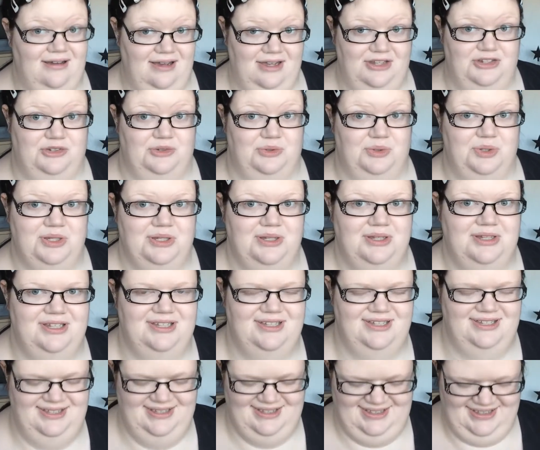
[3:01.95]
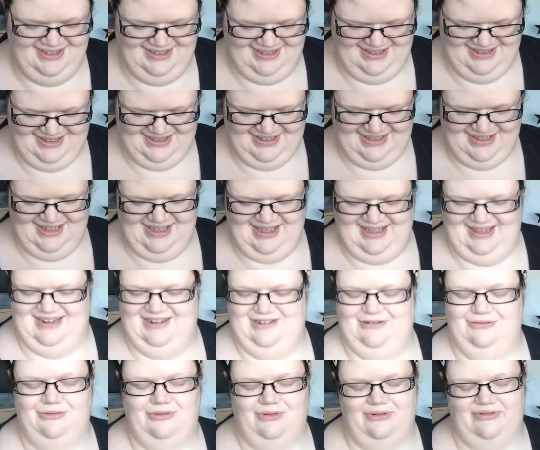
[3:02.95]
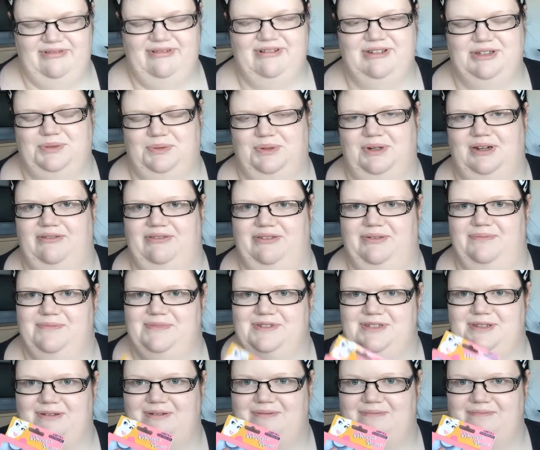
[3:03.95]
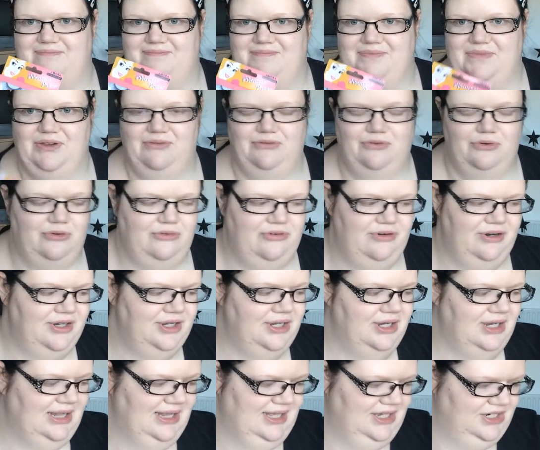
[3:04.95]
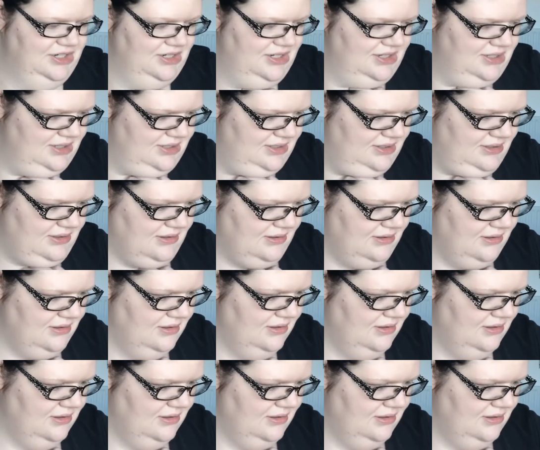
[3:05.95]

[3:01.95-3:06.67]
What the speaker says: I do. And Aurora is one of them, so Aurora eyelashes.